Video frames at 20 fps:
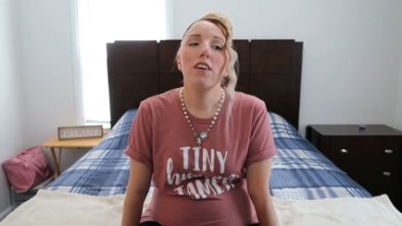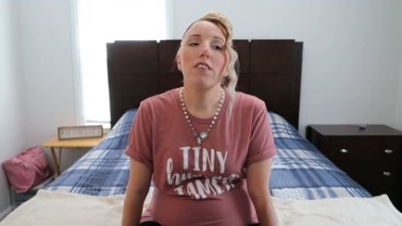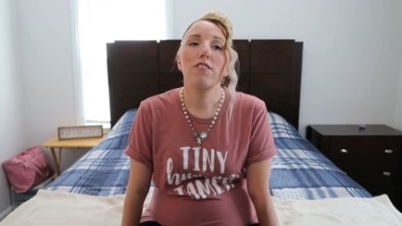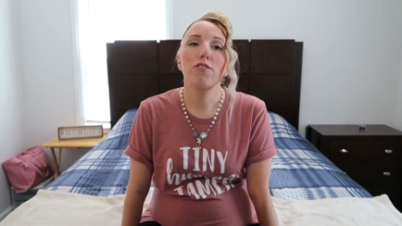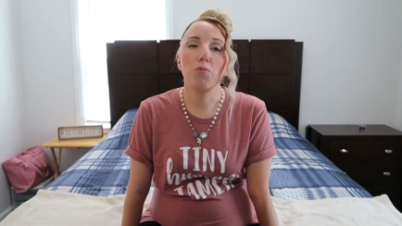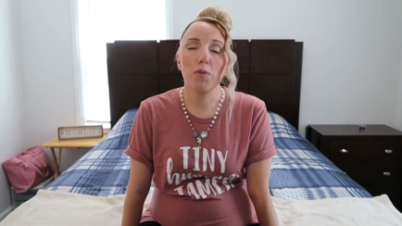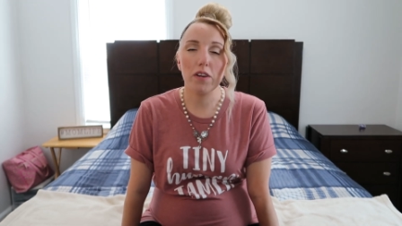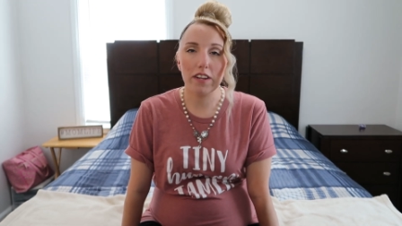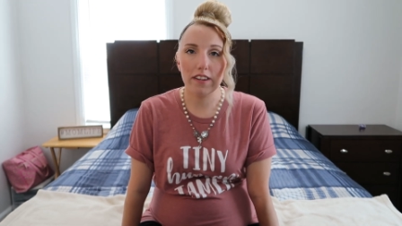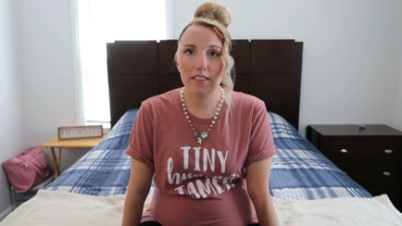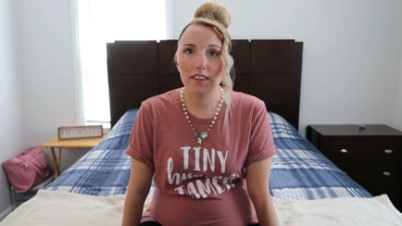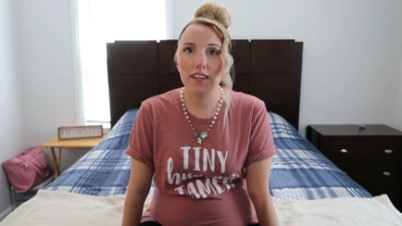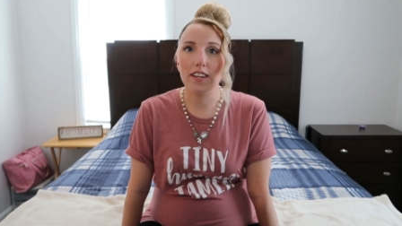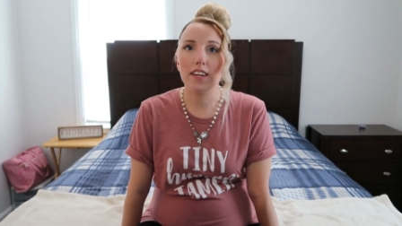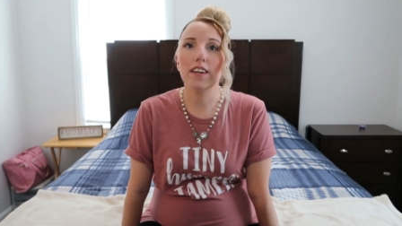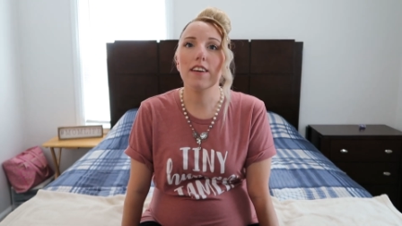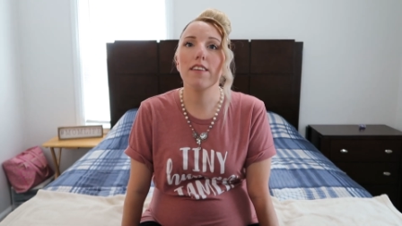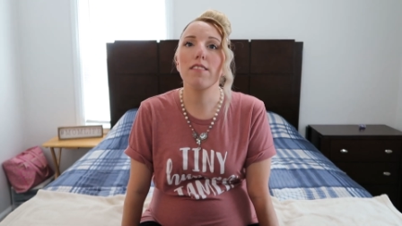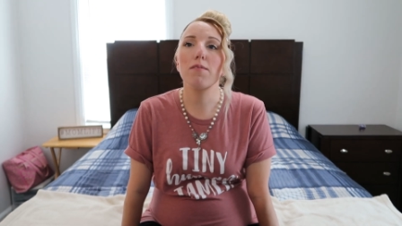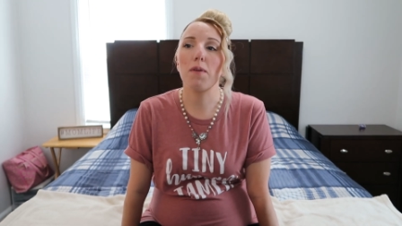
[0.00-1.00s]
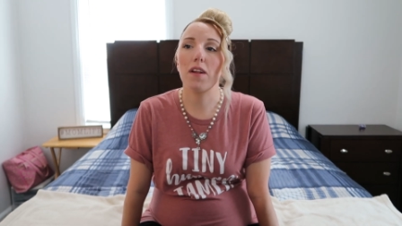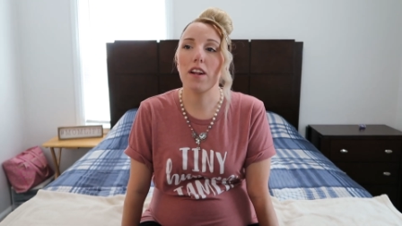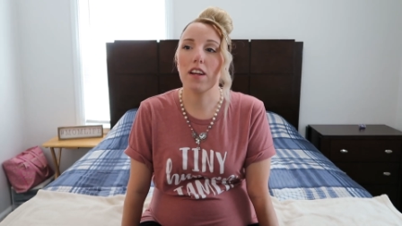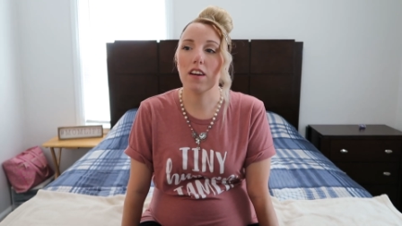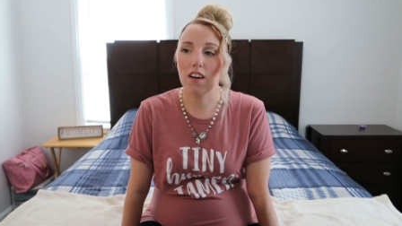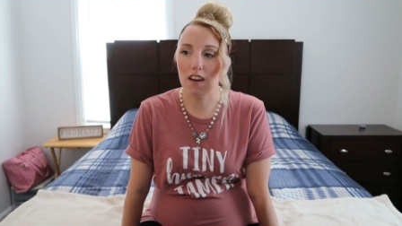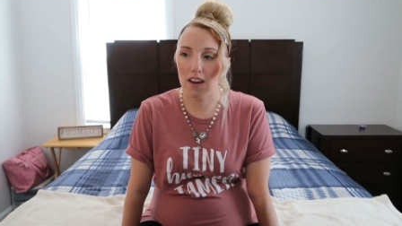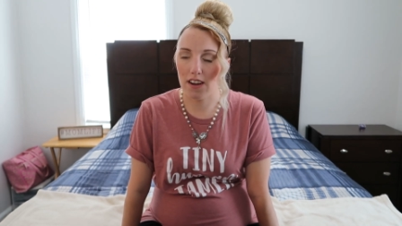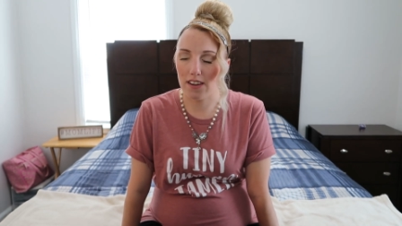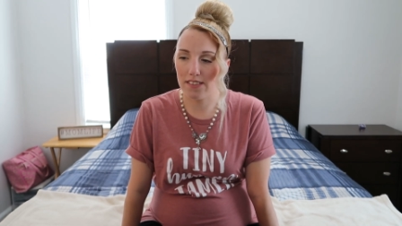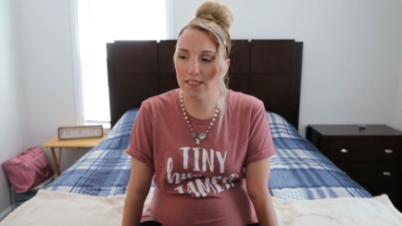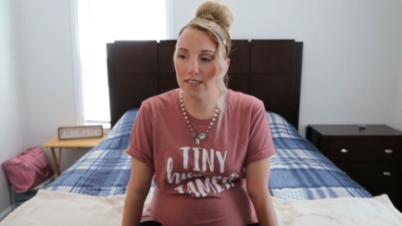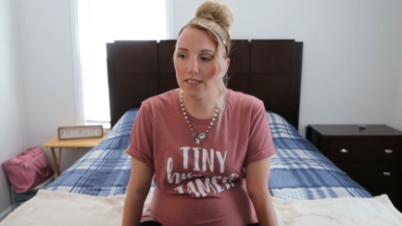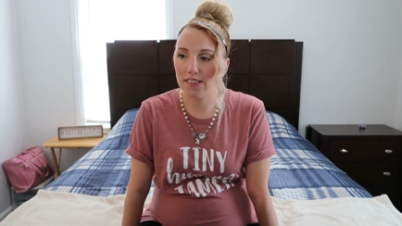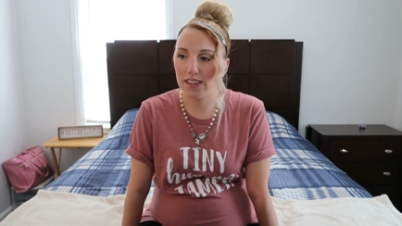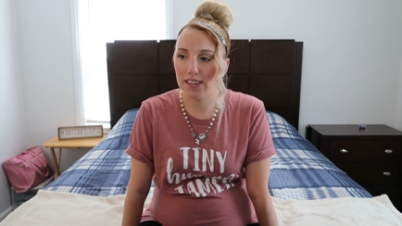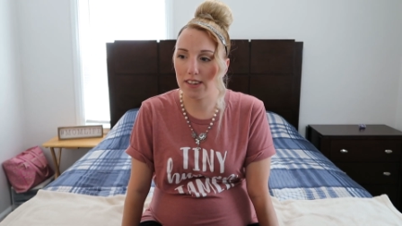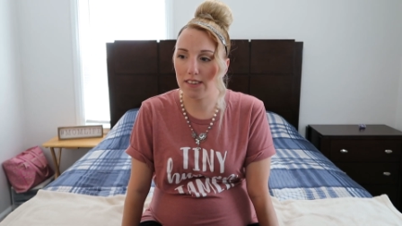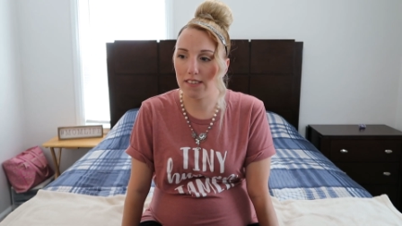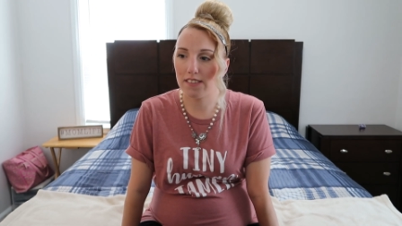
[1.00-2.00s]
Sweet tea has been a
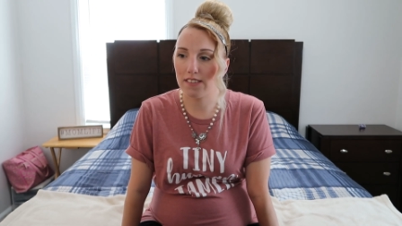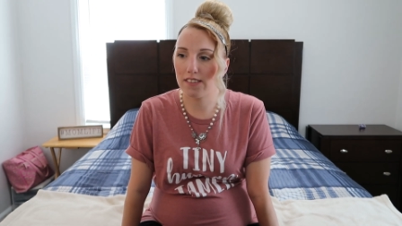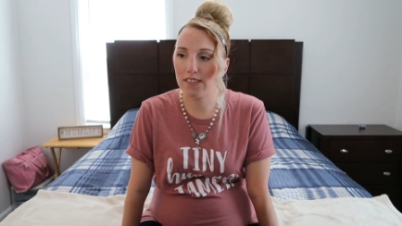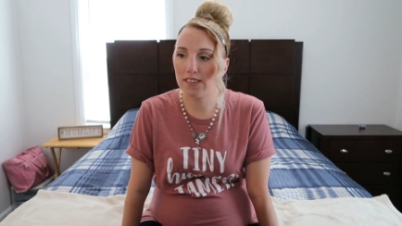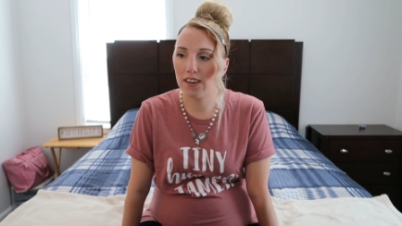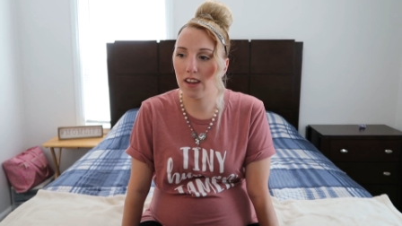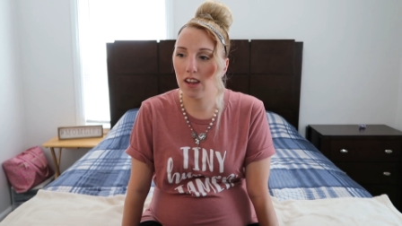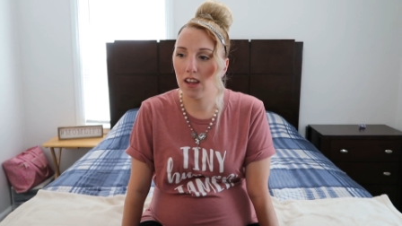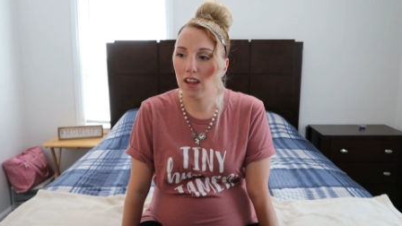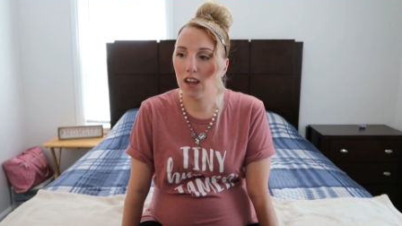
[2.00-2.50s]
constant.